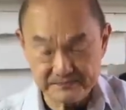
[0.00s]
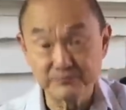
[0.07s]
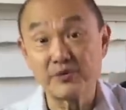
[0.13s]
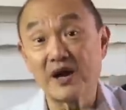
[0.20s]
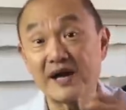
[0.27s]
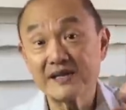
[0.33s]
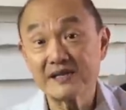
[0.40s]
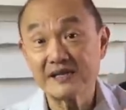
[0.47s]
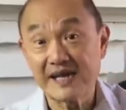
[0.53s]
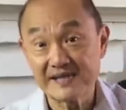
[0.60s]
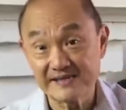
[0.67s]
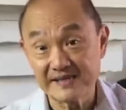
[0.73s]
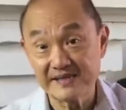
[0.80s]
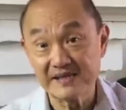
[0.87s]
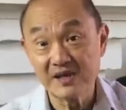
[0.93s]
Bridle
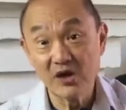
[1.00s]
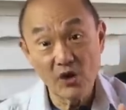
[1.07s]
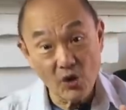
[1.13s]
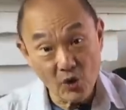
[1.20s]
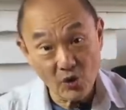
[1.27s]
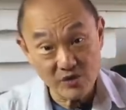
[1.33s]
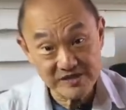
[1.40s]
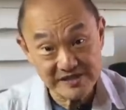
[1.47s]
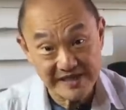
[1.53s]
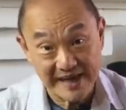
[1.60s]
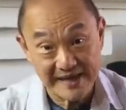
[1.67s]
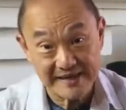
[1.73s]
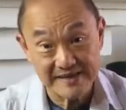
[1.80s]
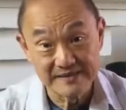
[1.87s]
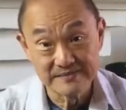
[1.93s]
as in horse
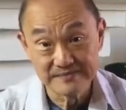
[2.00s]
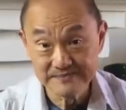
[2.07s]
tack,